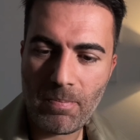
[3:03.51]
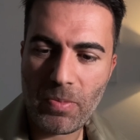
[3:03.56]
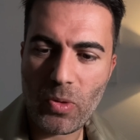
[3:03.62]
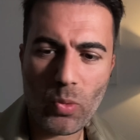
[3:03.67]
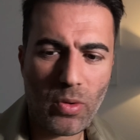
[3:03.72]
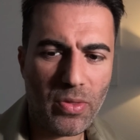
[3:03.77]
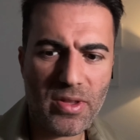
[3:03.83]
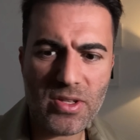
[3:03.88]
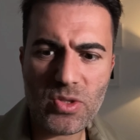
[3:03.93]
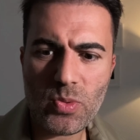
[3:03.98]

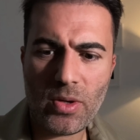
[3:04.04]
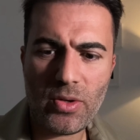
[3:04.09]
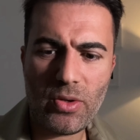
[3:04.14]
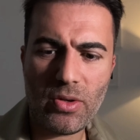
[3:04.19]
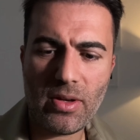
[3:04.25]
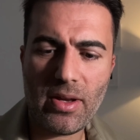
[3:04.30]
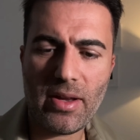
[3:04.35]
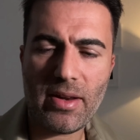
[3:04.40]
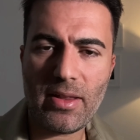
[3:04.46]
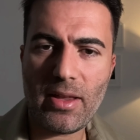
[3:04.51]
With this one, you
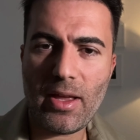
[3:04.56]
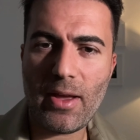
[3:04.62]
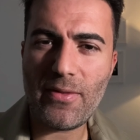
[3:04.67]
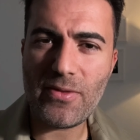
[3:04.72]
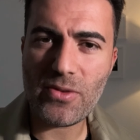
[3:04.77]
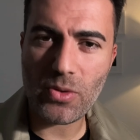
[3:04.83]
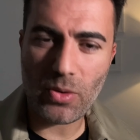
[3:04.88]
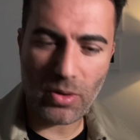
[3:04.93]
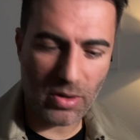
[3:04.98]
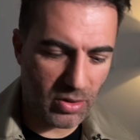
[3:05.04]
get an
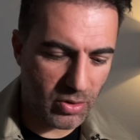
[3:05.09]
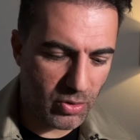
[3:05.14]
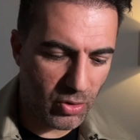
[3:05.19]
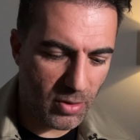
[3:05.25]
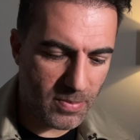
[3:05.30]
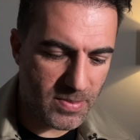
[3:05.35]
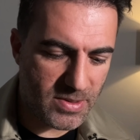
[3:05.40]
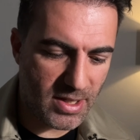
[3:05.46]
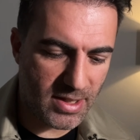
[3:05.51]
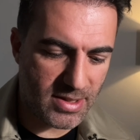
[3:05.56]
f2 and a
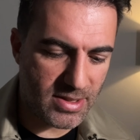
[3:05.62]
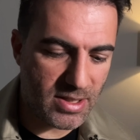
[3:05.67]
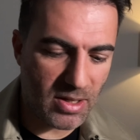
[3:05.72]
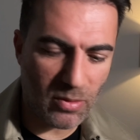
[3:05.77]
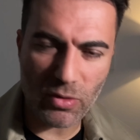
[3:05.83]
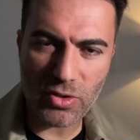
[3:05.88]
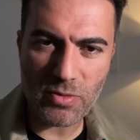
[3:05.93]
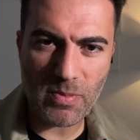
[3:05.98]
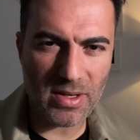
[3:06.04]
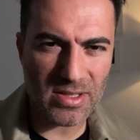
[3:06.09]
crop sensor,
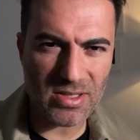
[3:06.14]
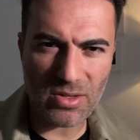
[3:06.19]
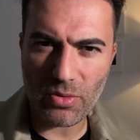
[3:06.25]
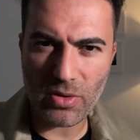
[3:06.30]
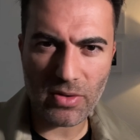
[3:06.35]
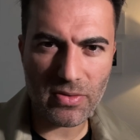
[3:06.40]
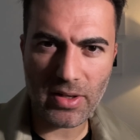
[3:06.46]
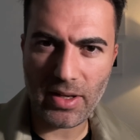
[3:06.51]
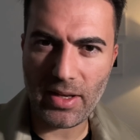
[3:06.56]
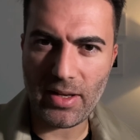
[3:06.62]
which makes it
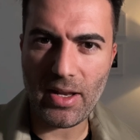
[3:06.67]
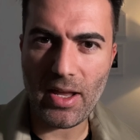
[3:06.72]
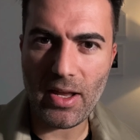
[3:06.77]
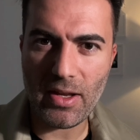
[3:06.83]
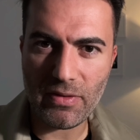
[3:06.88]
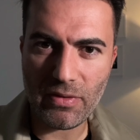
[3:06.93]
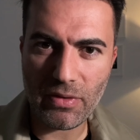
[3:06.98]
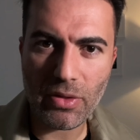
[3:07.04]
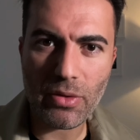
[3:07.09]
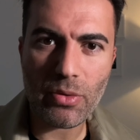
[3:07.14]
roughly an
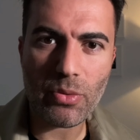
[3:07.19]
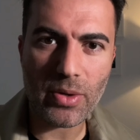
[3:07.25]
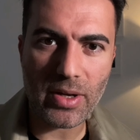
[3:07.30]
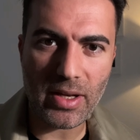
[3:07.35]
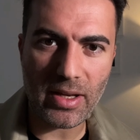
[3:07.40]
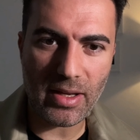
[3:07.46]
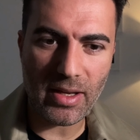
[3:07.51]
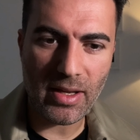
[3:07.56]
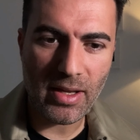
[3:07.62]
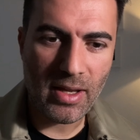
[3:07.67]

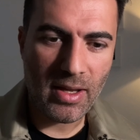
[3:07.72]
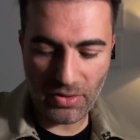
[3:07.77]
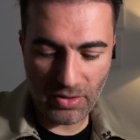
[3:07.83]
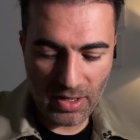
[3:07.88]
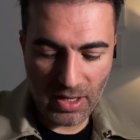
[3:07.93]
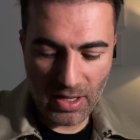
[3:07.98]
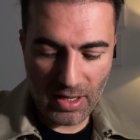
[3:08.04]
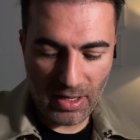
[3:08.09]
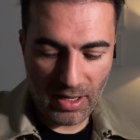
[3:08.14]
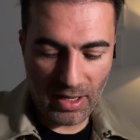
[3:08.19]
f3.
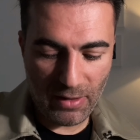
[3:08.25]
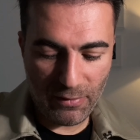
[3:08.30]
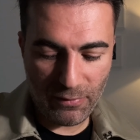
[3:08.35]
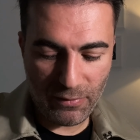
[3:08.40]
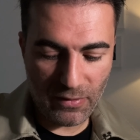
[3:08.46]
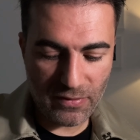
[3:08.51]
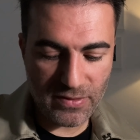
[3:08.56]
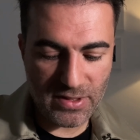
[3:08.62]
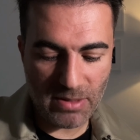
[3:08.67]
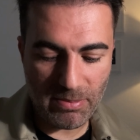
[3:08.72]
A
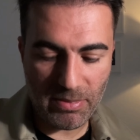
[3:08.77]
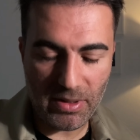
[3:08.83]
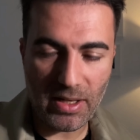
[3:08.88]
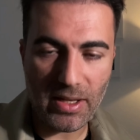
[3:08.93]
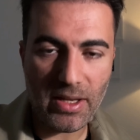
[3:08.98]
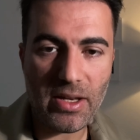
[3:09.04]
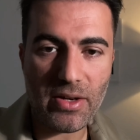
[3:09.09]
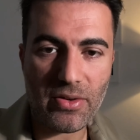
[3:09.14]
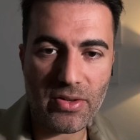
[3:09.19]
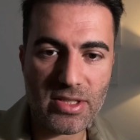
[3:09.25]
50 mil
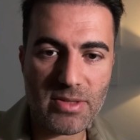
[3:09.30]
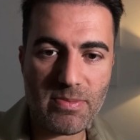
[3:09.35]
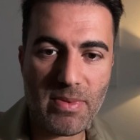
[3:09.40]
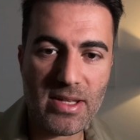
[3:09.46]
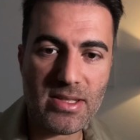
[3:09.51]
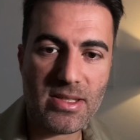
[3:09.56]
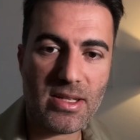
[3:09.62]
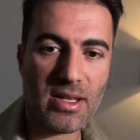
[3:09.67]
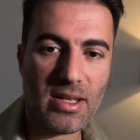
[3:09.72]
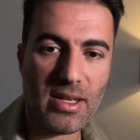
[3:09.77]
here is
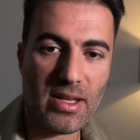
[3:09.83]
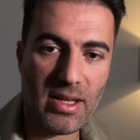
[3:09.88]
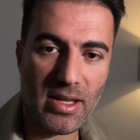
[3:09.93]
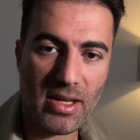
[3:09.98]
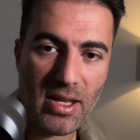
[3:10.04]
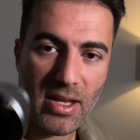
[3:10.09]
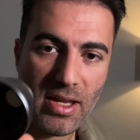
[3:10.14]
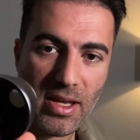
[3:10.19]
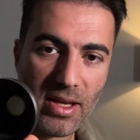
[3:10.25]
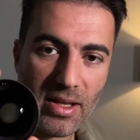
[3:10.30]
basically
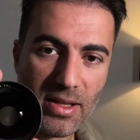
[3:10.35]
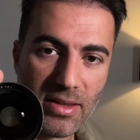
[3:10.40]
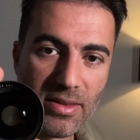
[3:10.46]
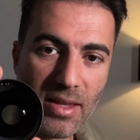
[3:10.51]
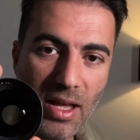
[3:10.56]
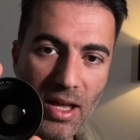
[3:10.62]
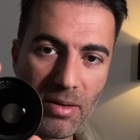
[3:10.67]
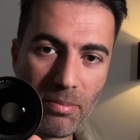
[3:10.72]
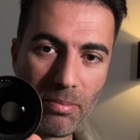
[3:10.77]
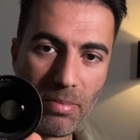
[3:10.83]

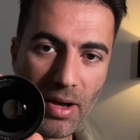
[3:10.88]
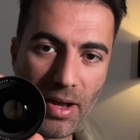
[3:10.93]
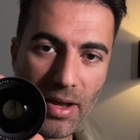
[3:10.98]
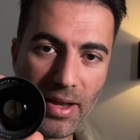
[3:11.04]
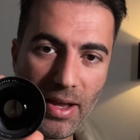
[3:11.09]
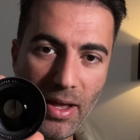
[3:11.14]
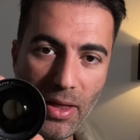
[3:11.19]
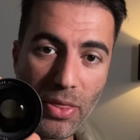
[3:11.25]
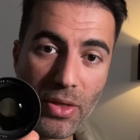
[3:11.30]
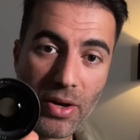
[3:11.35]
done by
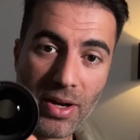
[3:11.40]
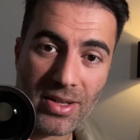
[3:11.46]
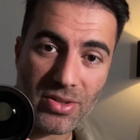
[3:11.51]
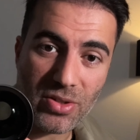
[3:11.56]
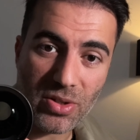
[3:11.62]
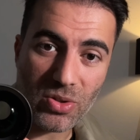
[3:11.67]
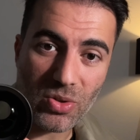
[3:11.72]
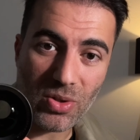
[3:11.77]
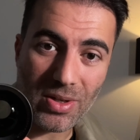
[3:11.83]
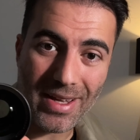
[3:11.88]
a
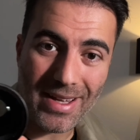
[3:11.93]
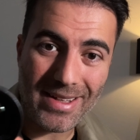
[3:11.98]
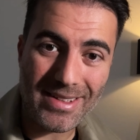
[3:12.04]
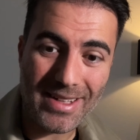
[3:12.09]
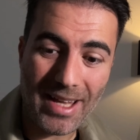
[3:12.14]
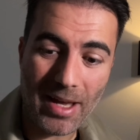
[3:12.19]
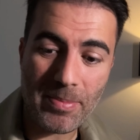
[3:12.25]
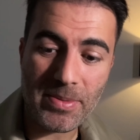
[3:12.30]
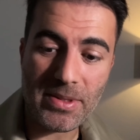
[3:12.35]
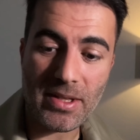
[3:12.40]
$300
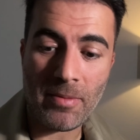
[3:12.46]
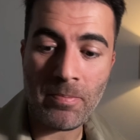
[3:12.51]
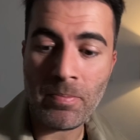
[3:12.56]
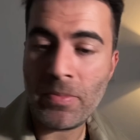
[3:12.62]
adapter.